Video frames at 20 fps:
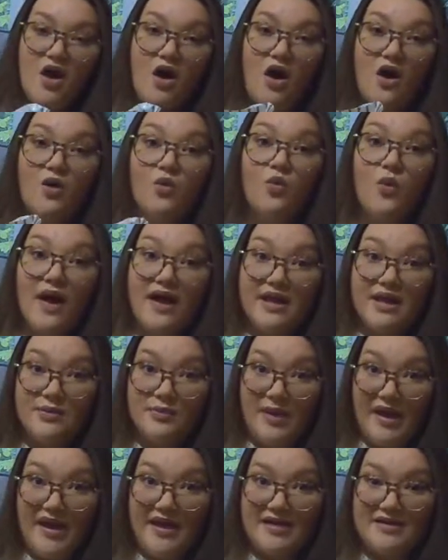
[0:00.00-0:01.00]
Our wedding
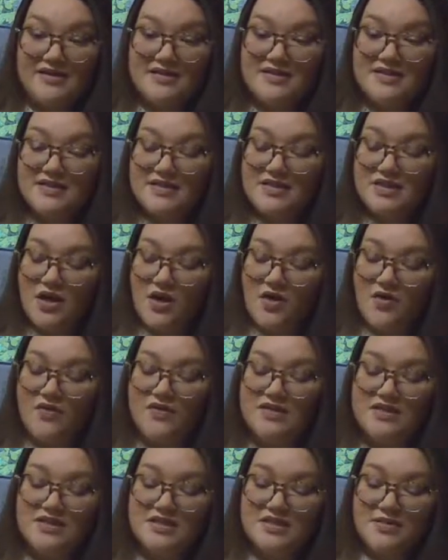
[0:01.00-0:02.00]
bands. So
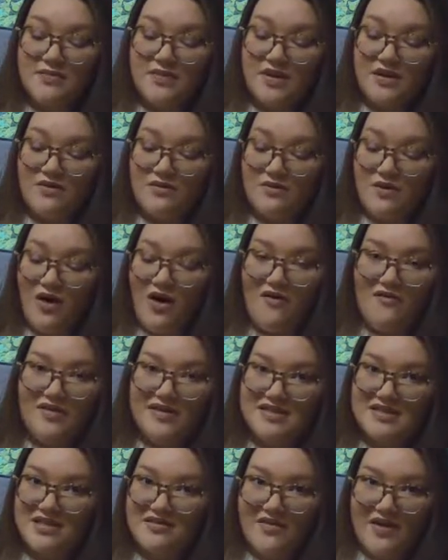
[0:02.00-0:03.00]
this is something
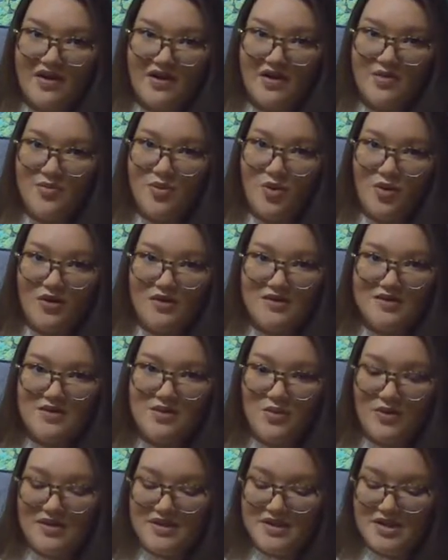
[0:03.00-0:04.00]
obviously very important
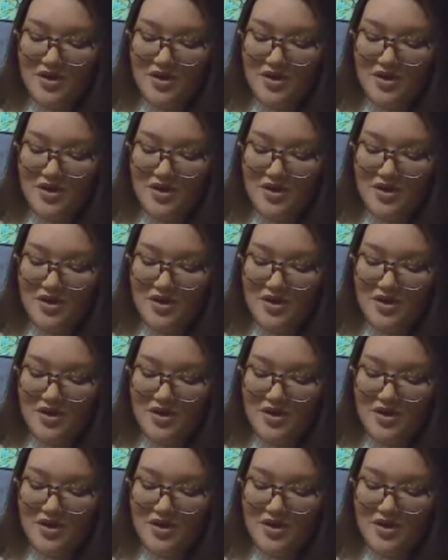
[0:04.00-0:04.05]
to bring